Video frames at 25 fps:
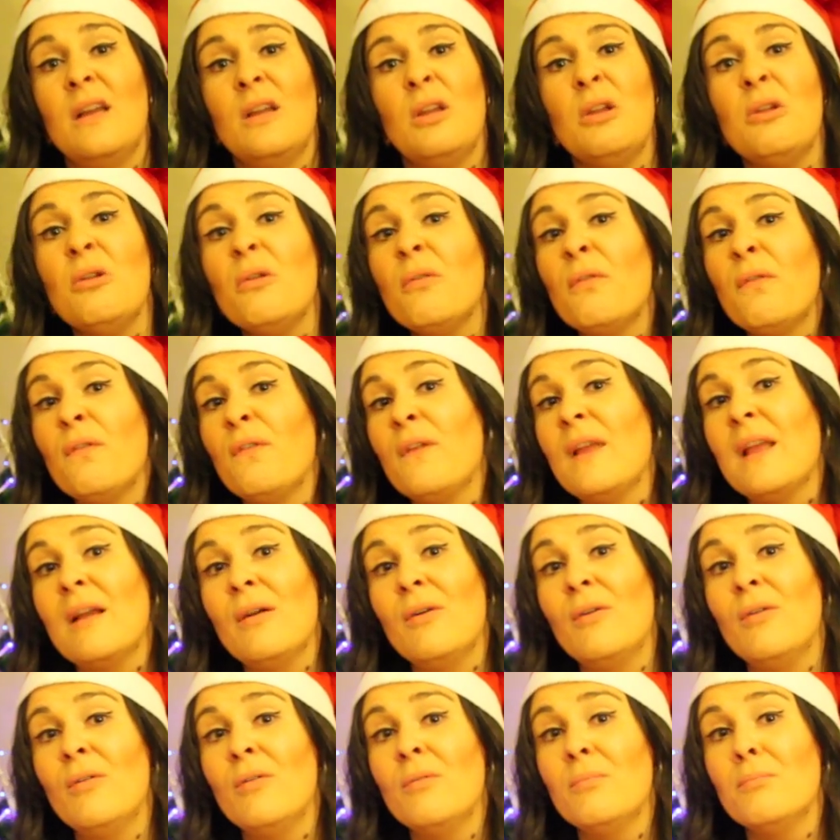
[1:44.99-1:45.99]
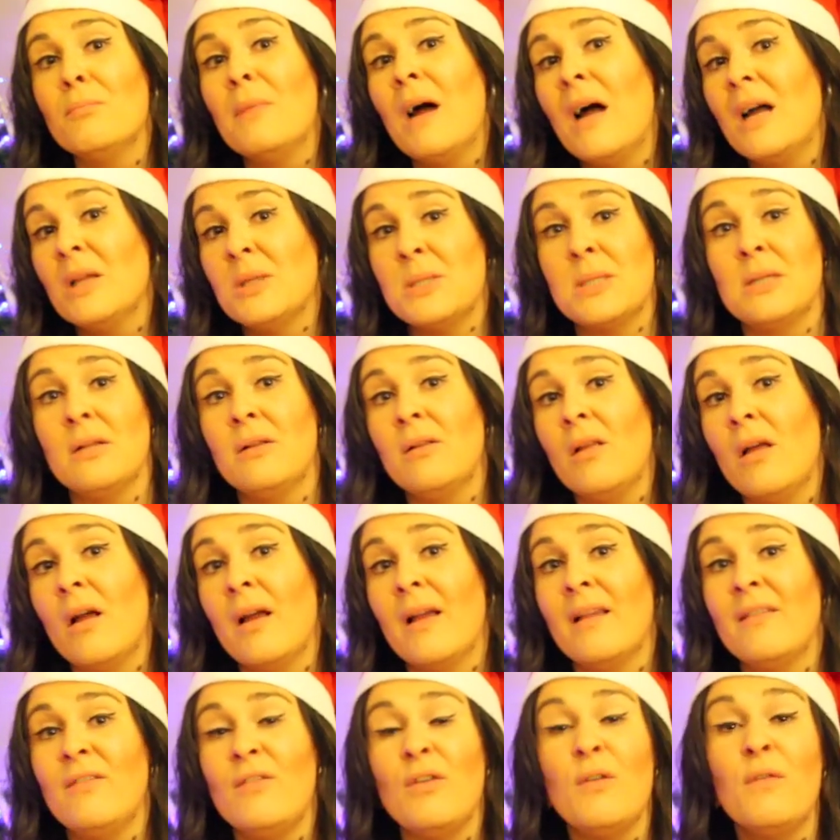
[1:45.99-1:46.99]
you feel
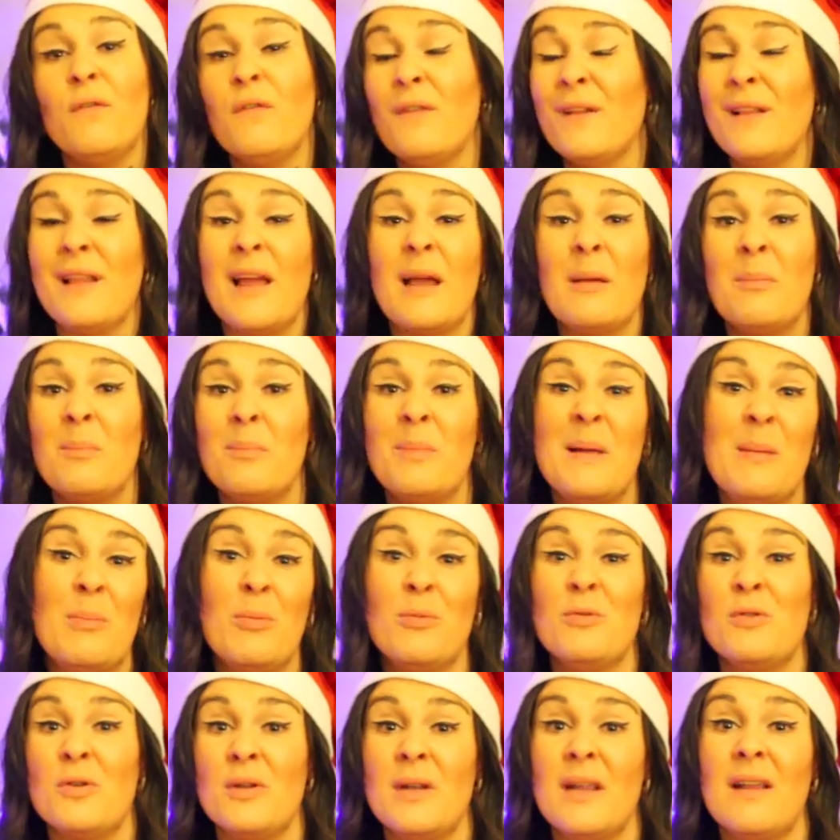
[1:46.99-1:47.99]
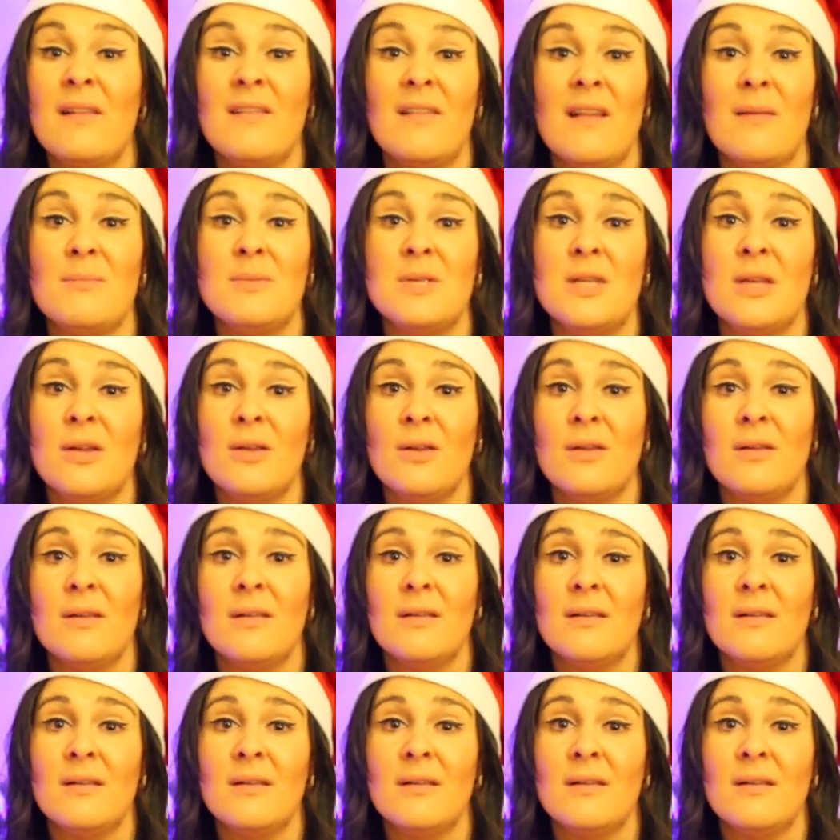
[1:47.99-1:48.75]
marginalized, you feel like people don't accept you.